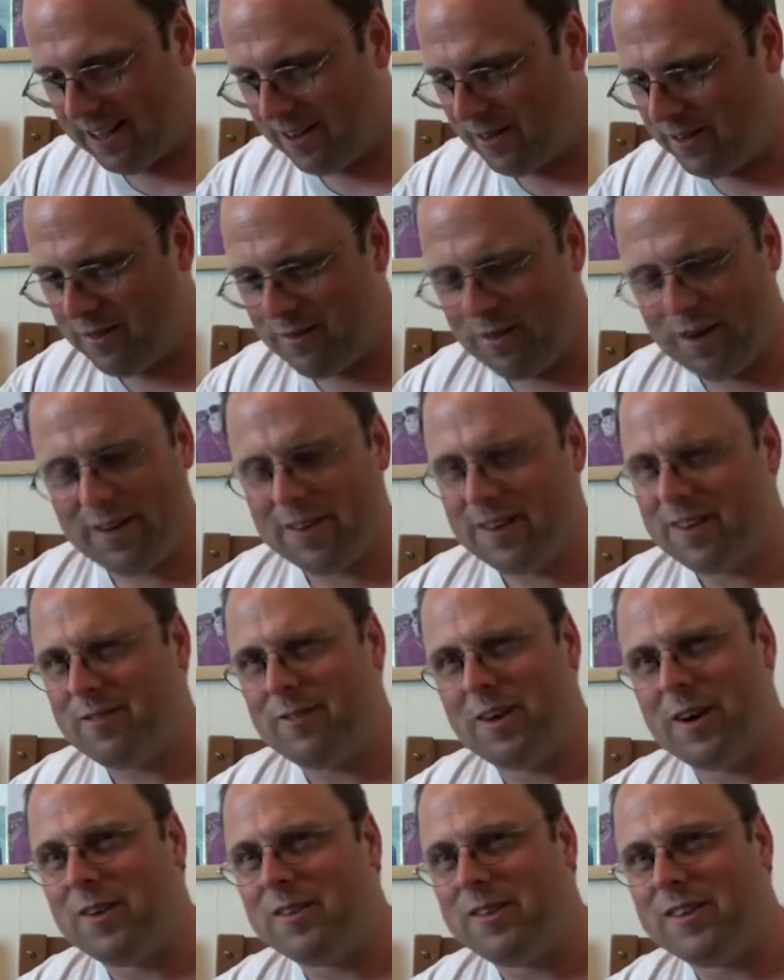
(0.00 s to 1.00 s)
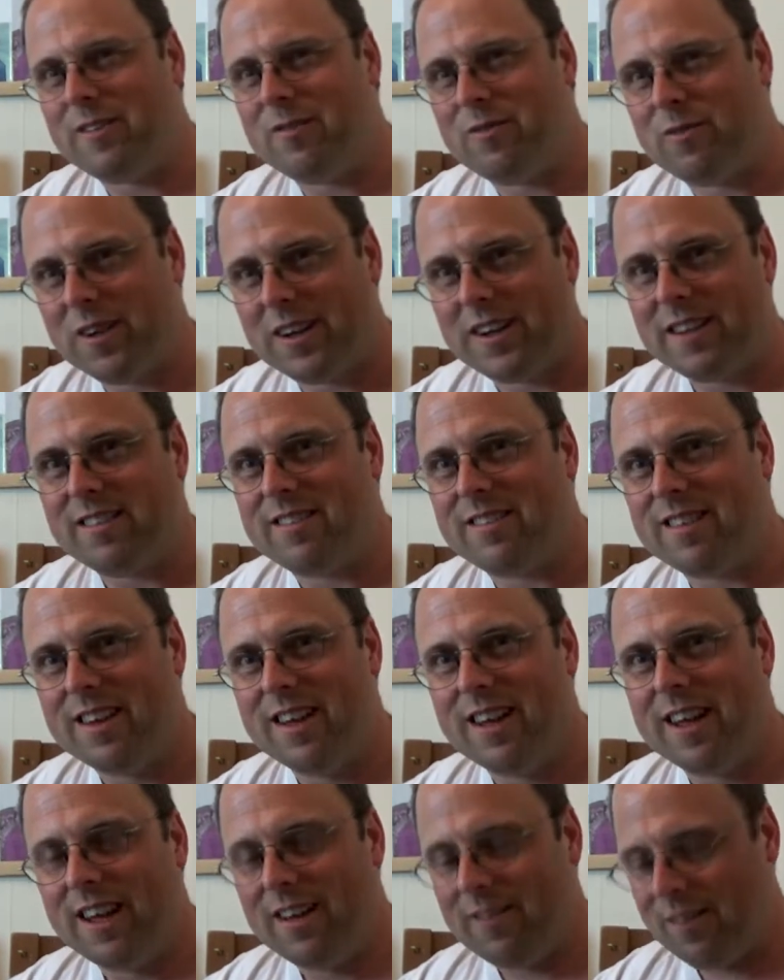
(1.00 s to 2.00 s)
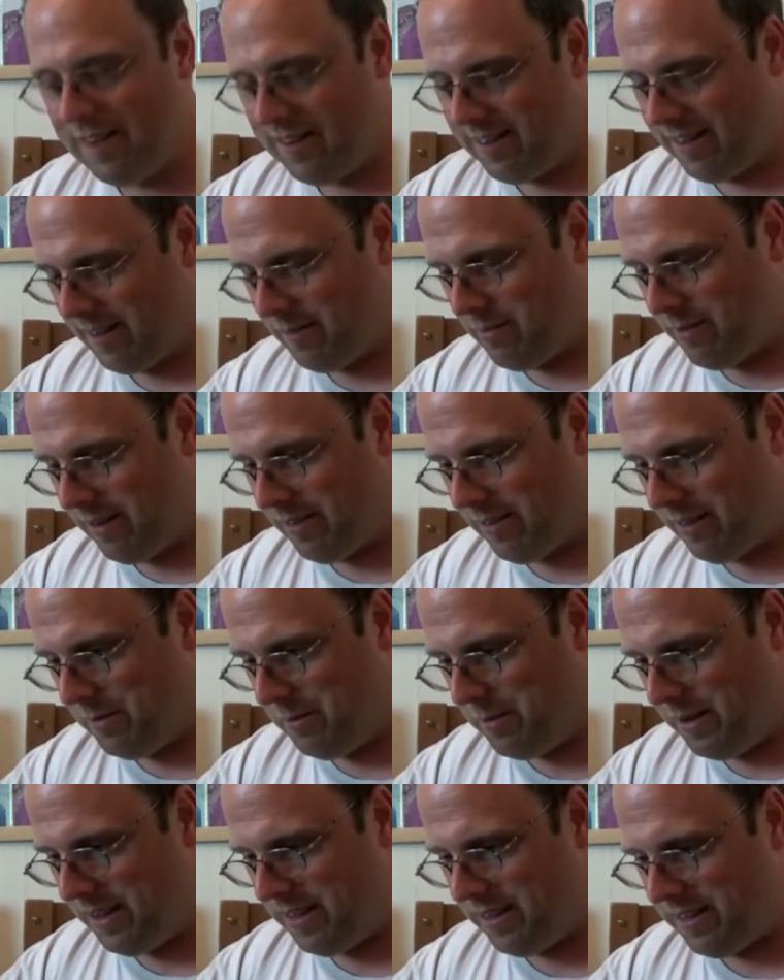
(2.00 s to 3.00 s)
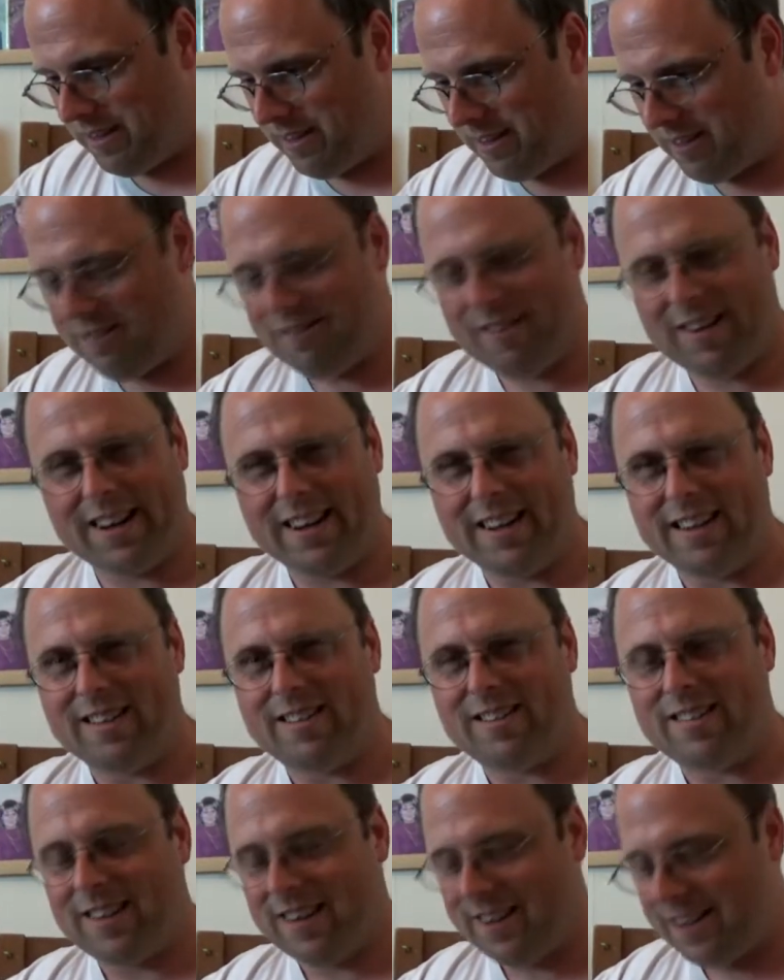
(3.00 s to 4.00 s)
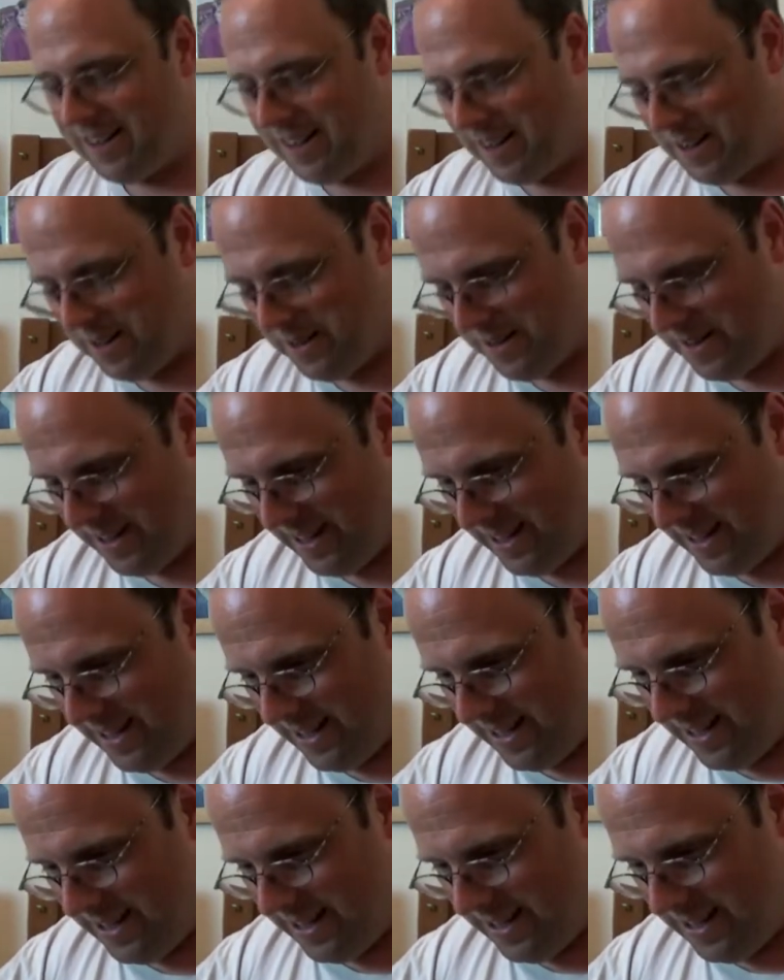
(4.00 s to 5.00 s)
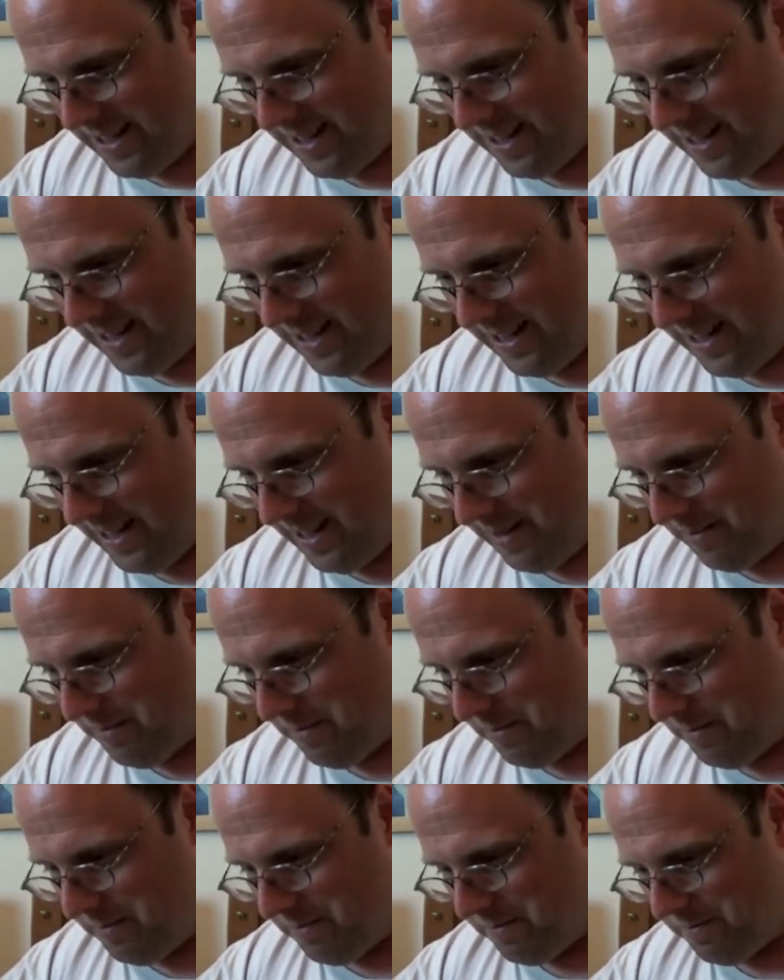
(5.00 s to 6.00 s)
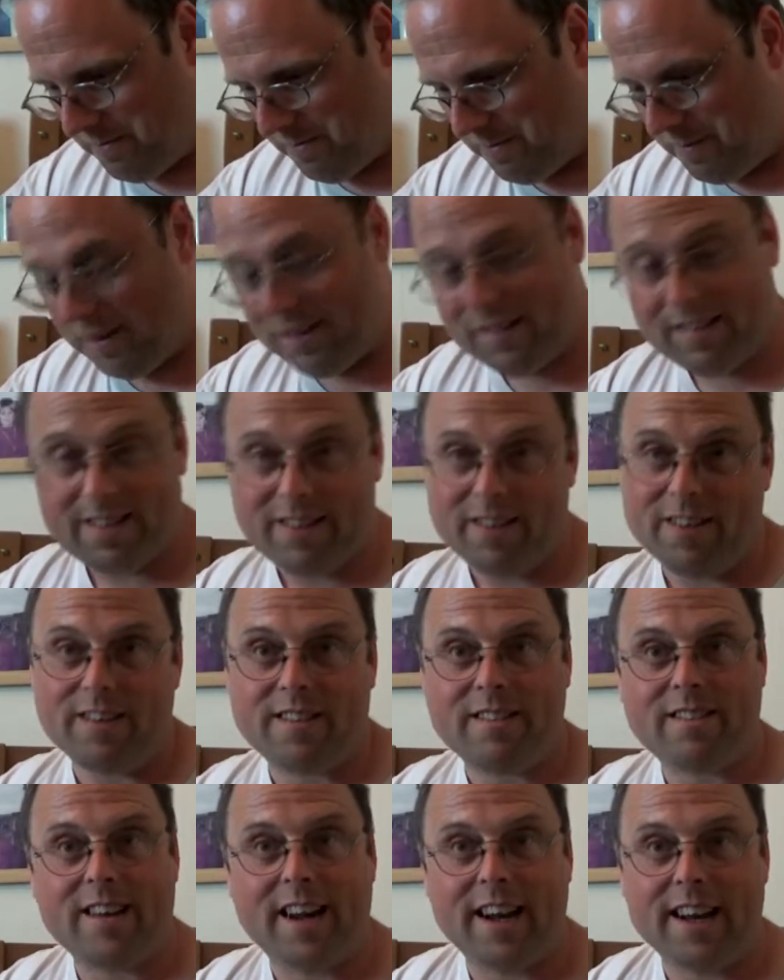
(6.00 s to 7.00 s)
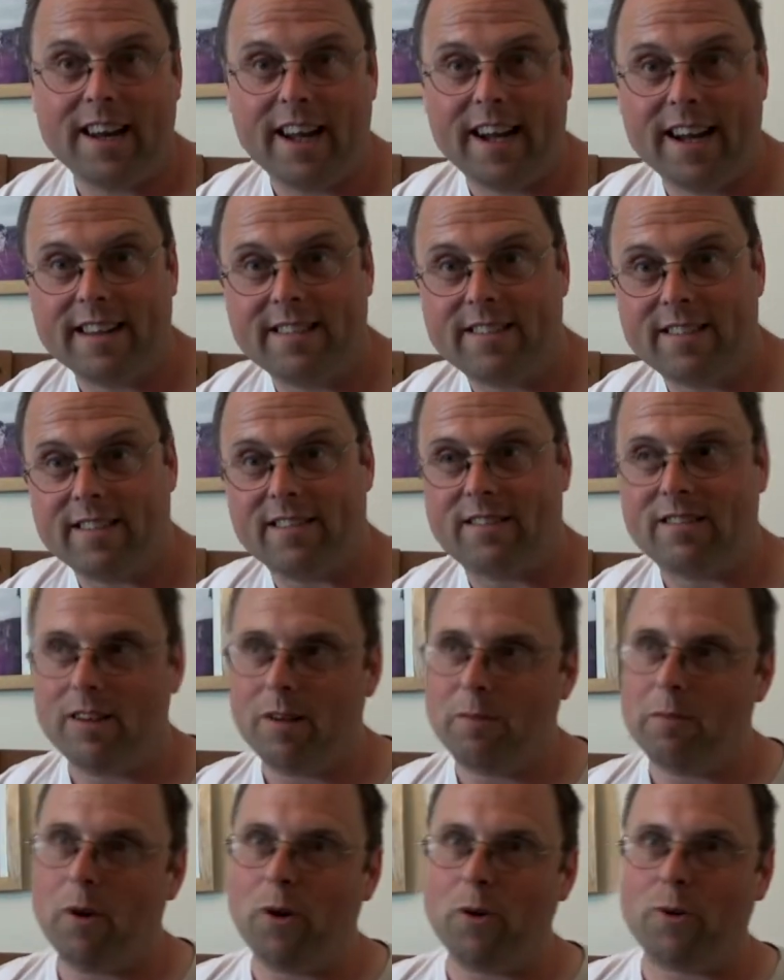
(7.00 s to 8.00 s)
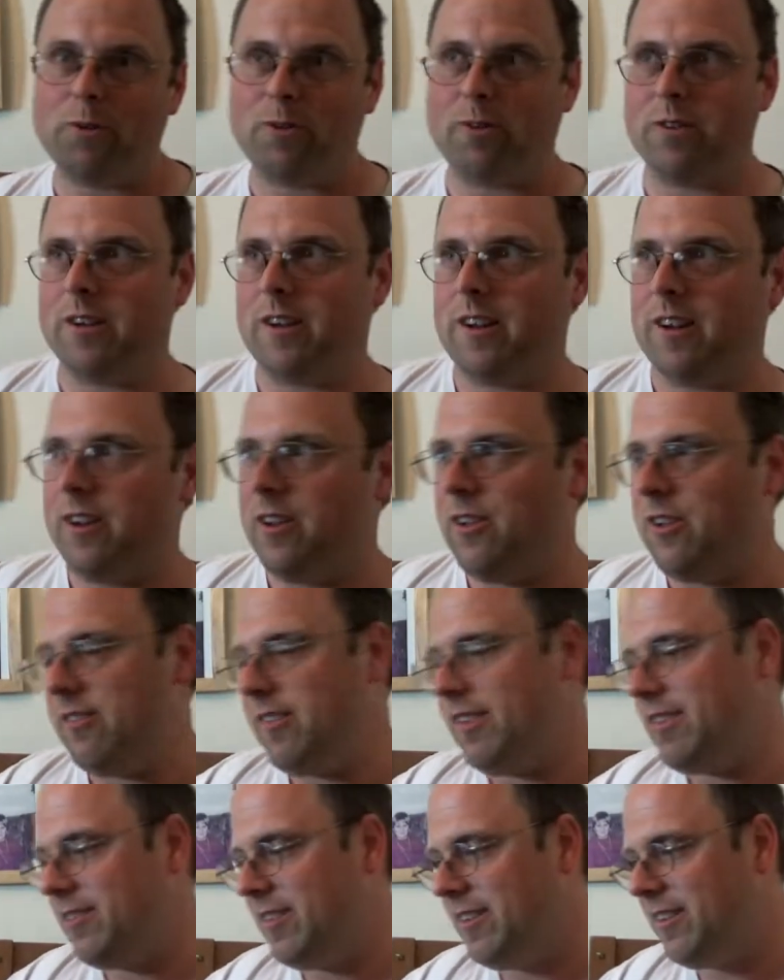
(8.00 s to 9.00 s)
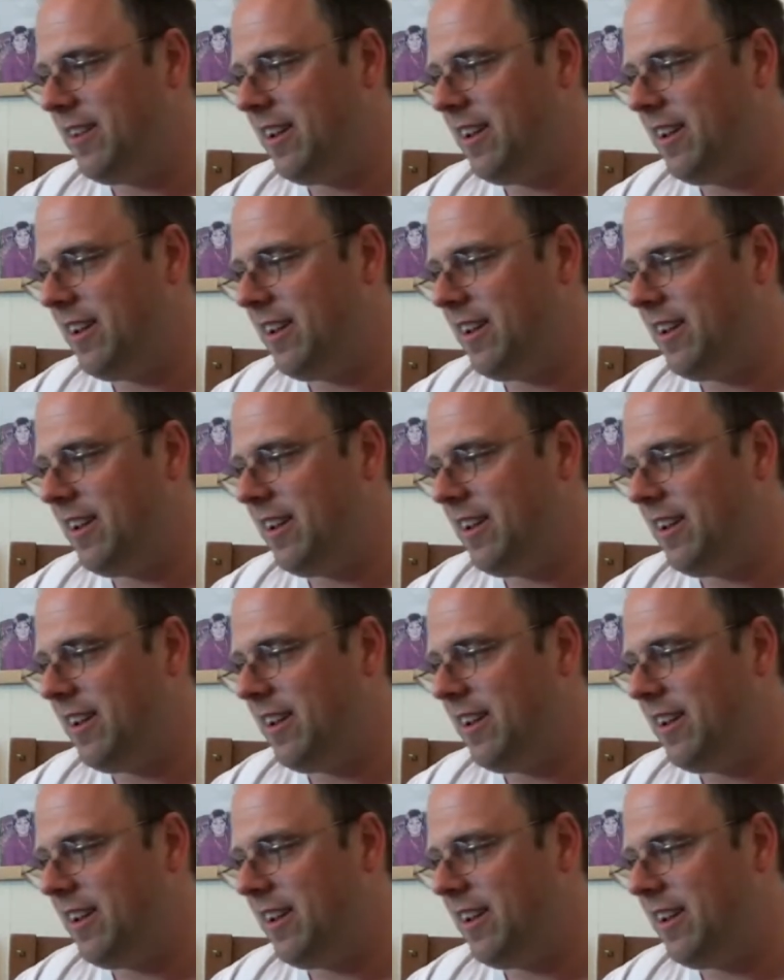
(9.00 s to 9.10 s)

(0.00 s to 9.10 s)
I always found his facial expression a bit strange. I don't know. But it's good, it's stylized and slow motion and all that shit.